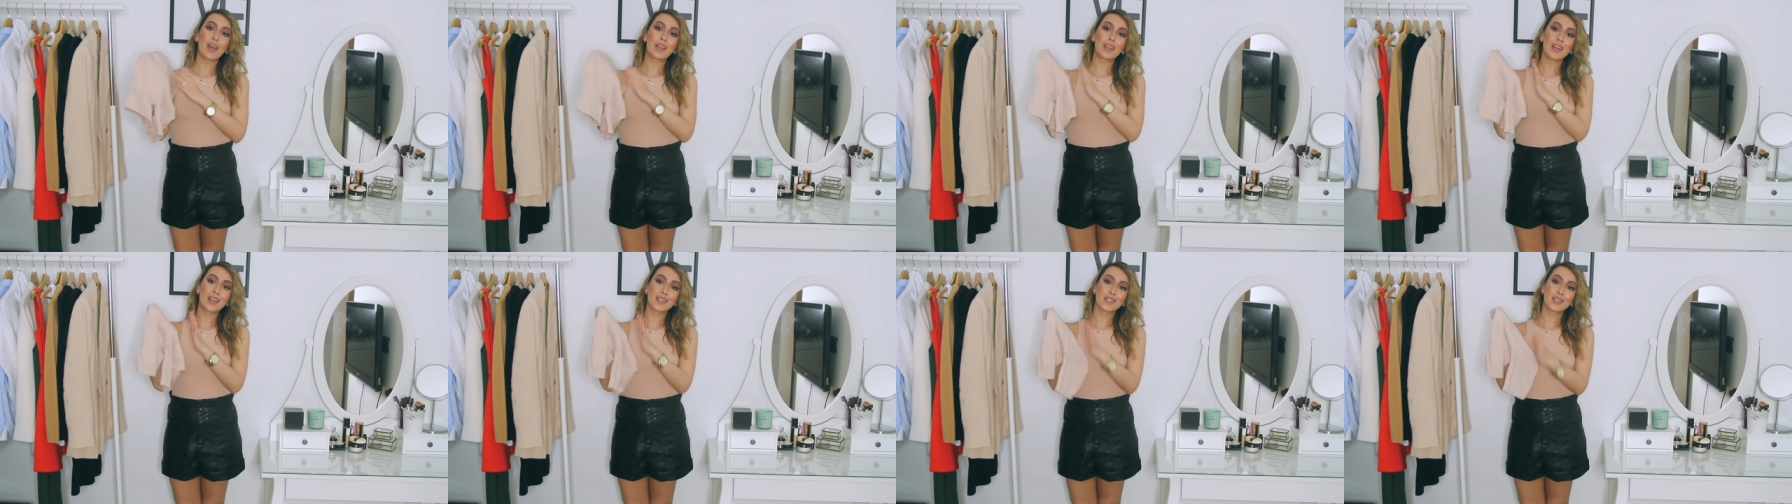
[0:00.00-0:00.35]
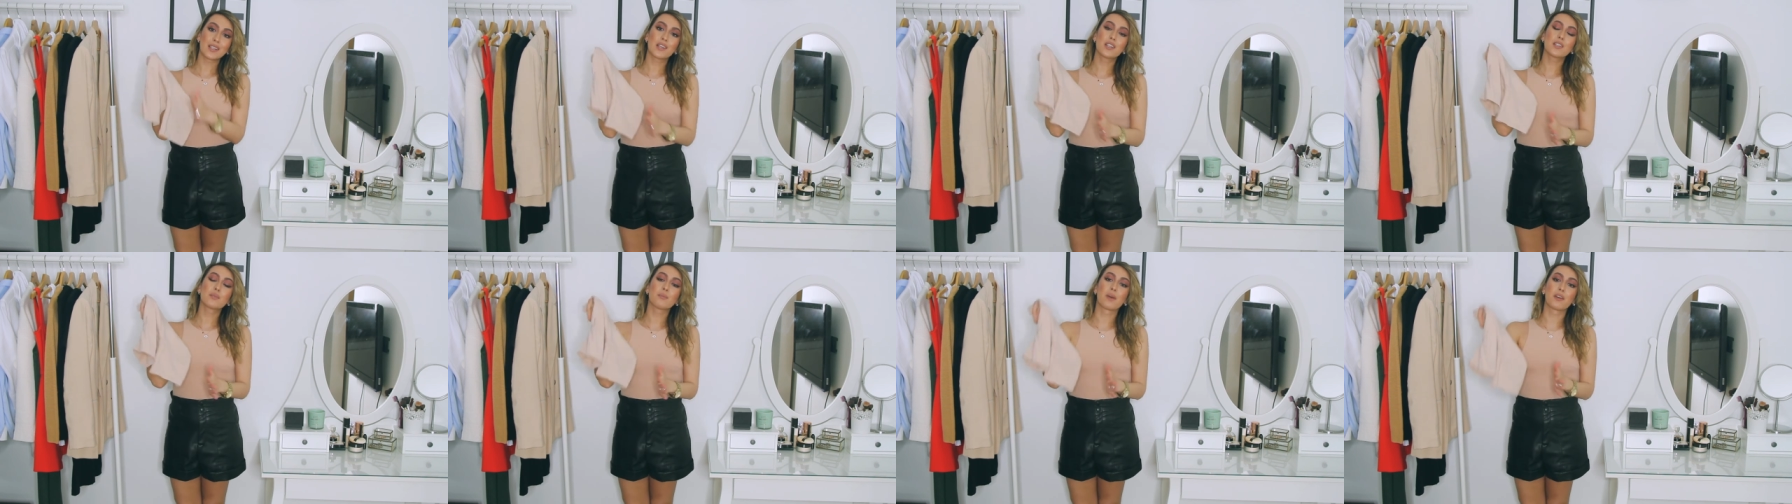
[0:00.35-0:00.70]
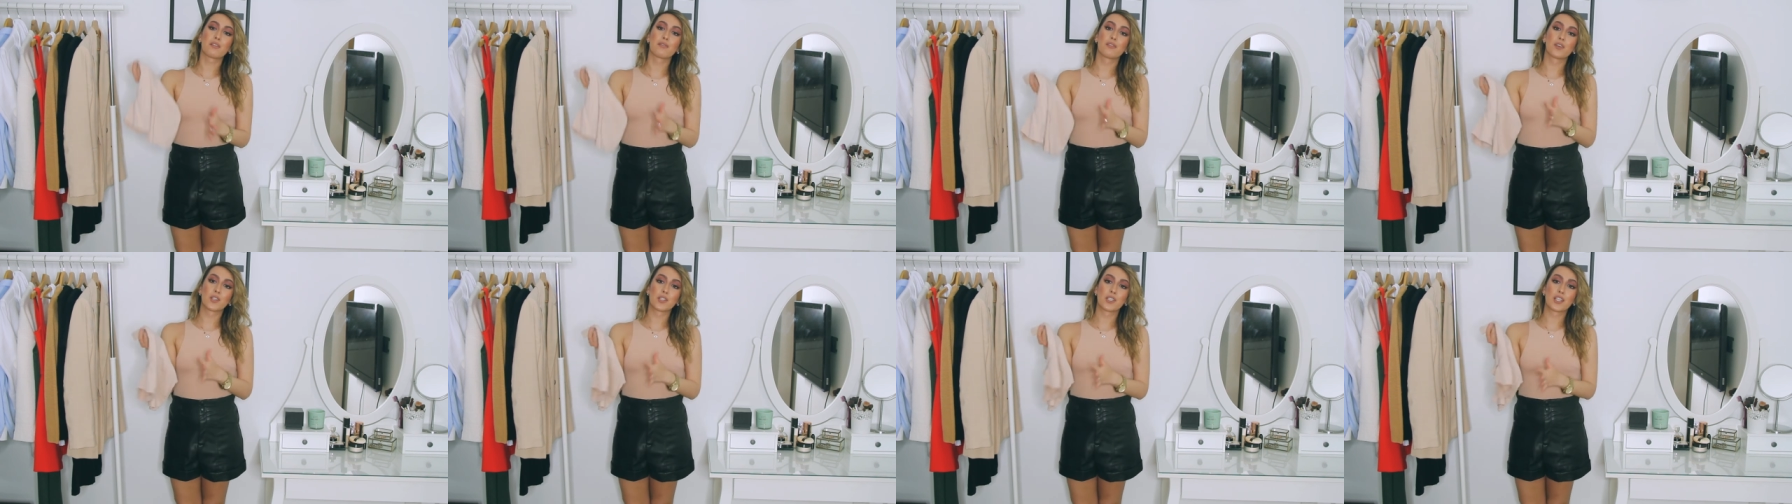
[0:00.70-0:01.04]
And as it is my
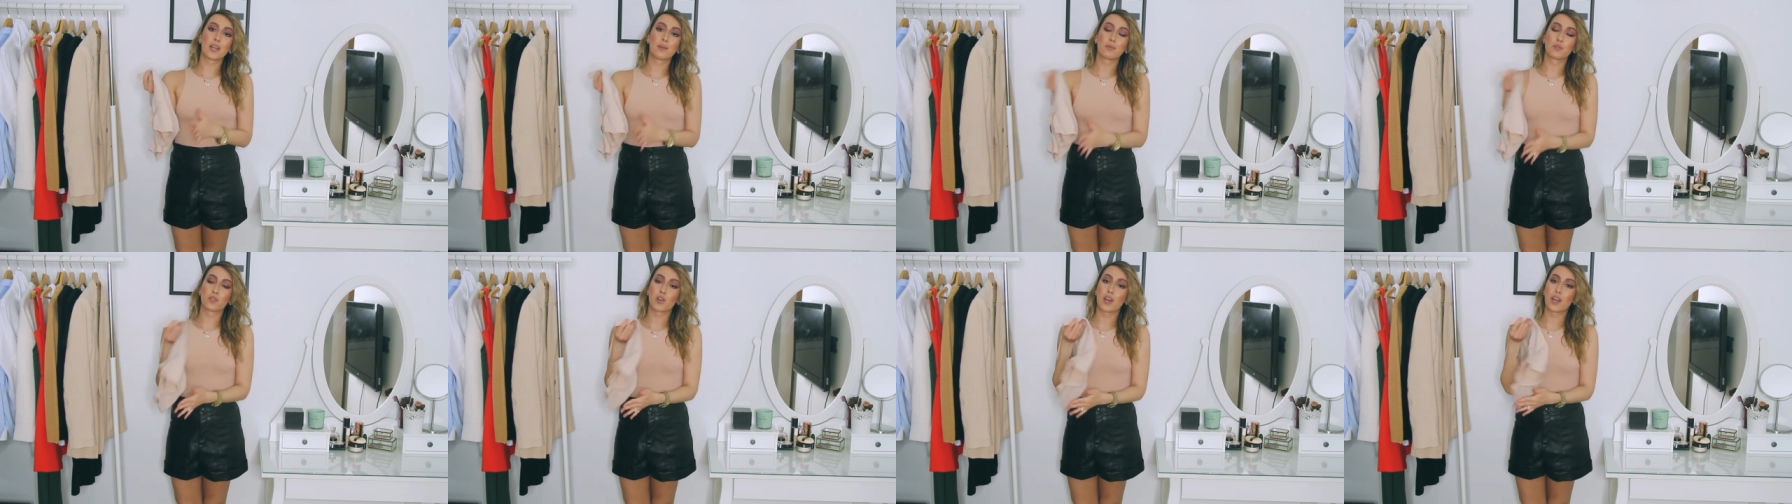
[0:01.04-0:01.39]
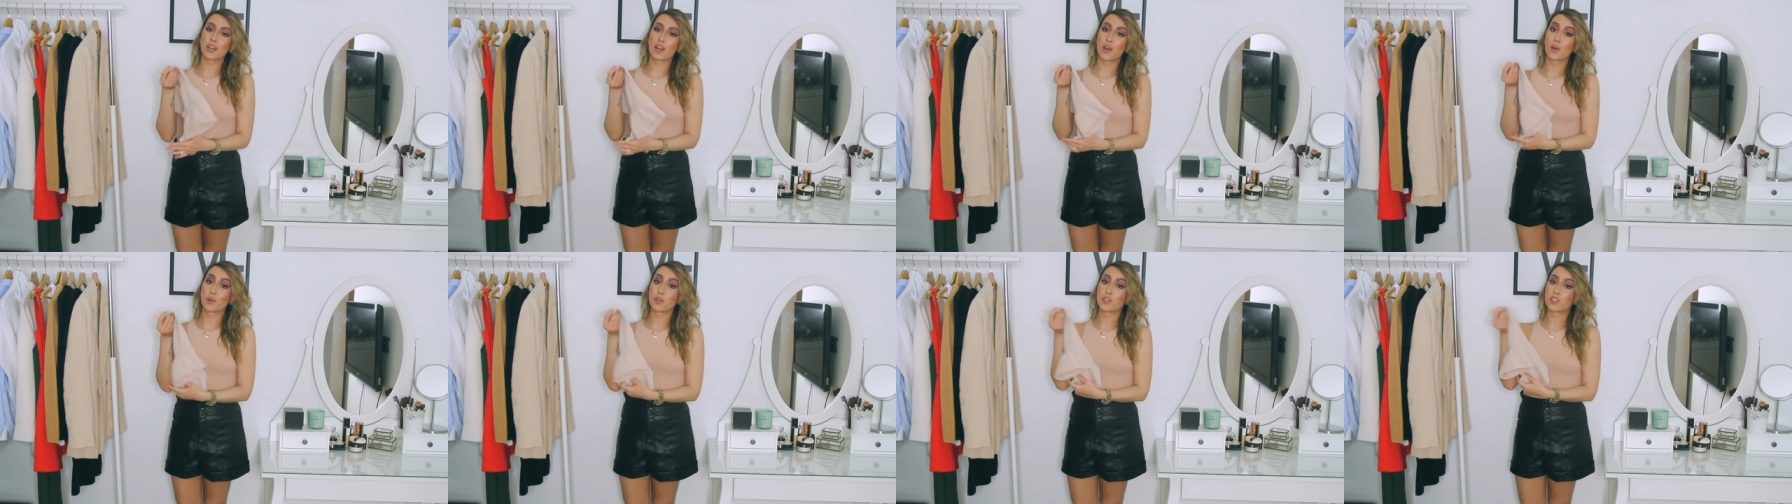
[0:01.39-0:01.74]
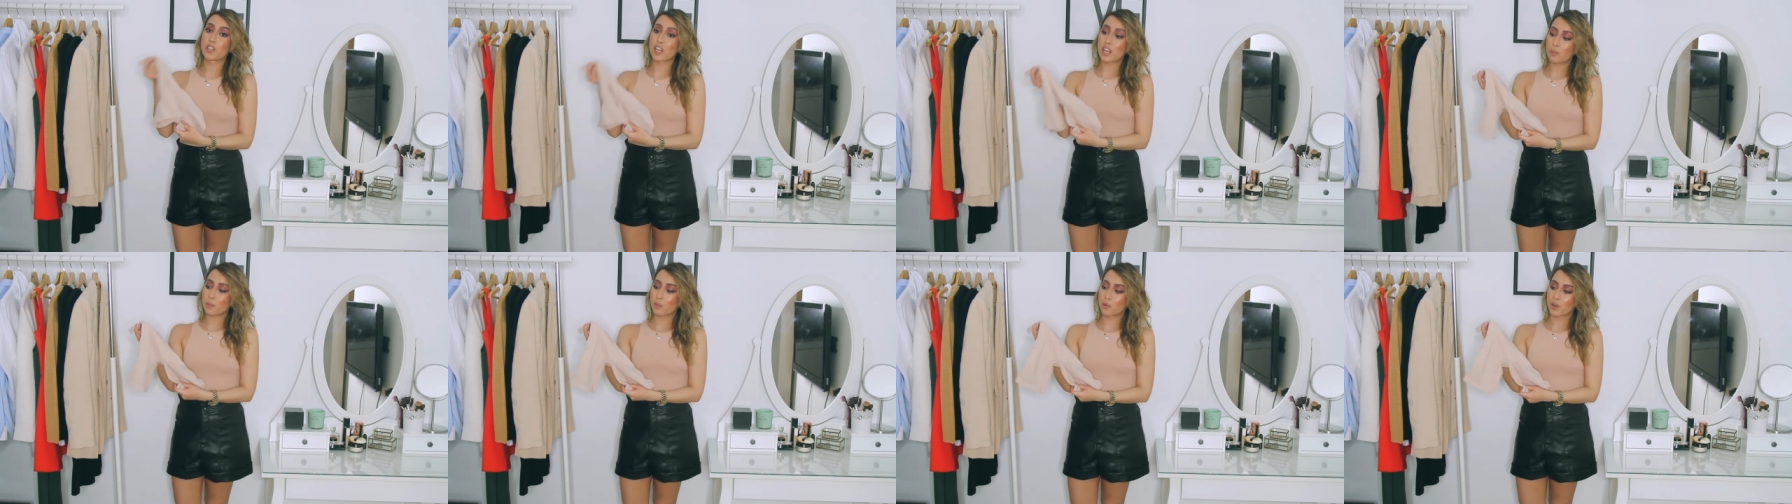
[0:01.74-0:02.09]
first time trying out
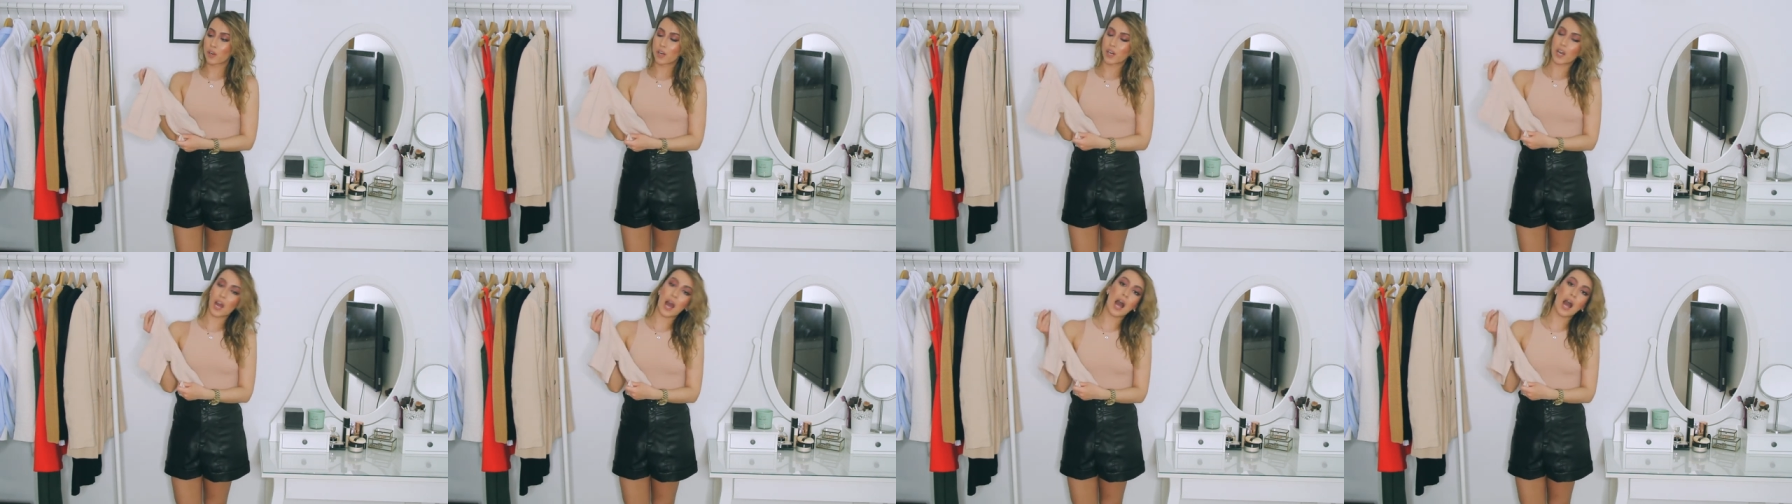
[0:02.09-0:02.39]
shapewear,